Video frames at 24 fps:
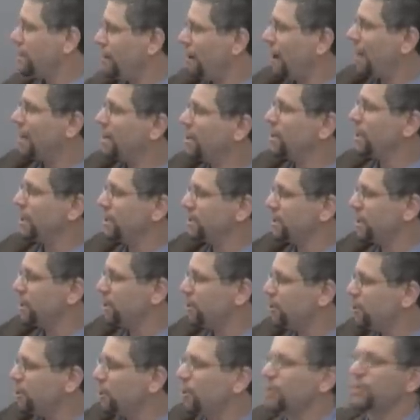There are other things
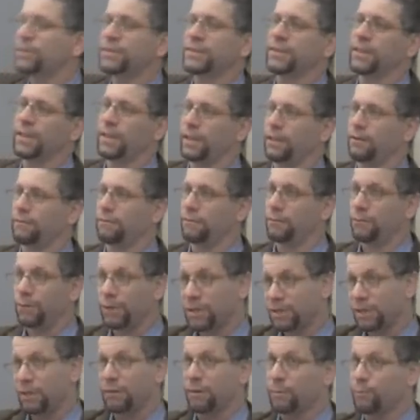that you don't see here,
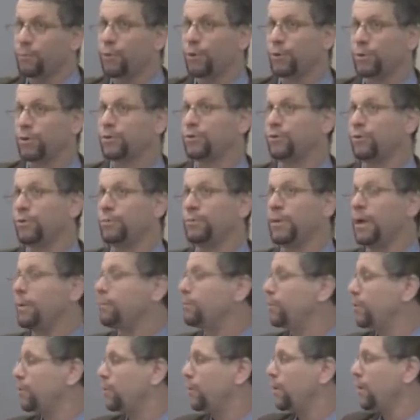which are important to
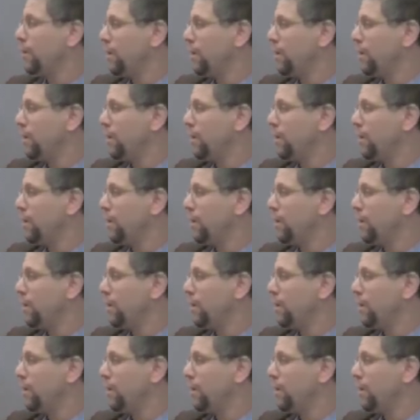remember.